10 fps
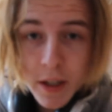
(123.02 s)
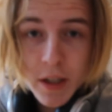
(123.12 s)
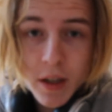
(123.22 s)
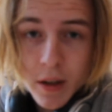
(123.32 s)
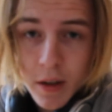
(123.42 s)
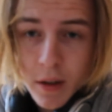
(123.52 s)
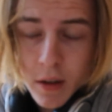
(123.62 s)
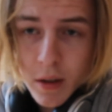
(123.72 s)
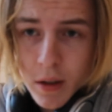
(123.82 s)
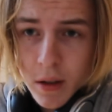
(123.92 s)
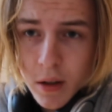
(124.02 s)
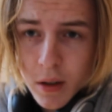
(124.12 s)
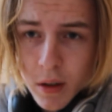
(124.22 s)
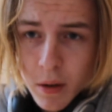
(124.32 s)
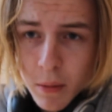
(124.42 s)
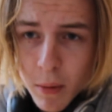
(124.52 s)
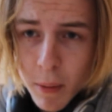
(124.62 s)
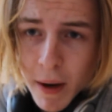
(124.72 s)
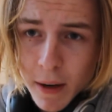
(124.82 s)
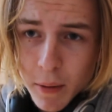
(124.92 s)
finished.
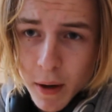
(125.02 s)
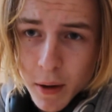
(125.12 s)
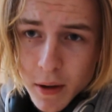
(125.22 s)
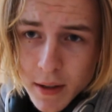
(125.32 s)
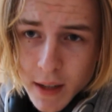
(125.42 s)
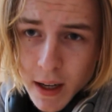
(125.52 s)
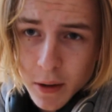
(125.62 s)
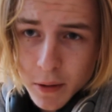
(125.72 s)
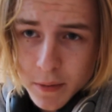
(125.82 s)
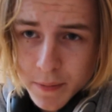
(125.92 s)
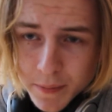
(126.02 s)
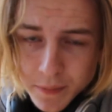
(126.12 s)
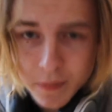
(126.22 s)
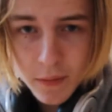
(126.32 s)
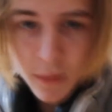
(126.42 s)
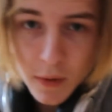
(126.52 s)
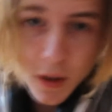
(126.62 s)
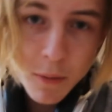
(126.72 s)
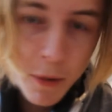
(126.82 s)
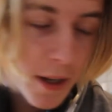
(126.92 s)
My back really hurts now,
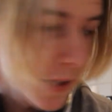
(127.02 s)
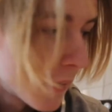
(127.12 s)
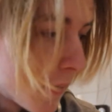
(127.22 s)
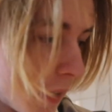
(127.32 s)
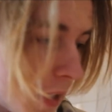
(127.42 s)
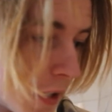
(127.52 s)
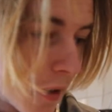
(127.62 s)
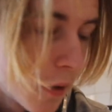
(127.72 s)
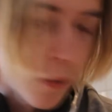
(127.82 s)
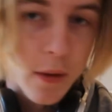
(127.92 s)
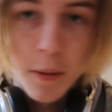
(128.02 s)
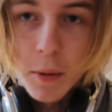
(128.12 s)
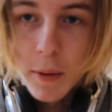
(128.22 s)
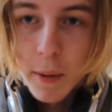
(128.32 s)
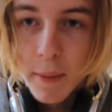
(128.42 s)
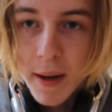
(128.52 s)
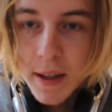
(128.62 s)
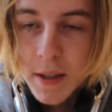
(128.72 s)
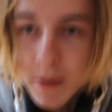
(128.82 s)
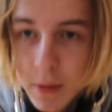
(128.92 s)
but at least I'm finished. Hopefully I'm gonna get
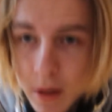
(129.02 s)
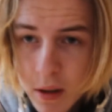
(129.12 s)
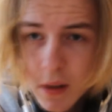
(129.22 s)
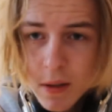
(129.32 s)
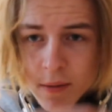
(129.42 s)
paid soon.